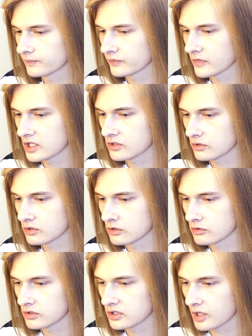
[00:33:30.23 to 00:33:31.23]
these are
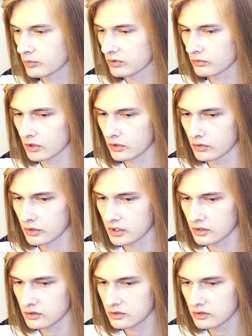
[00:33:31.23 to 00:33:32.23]
two separate
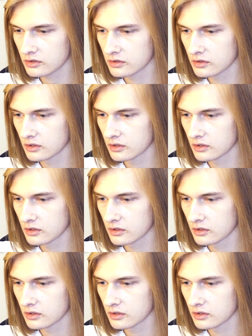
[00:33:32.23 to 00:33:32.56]
recordings.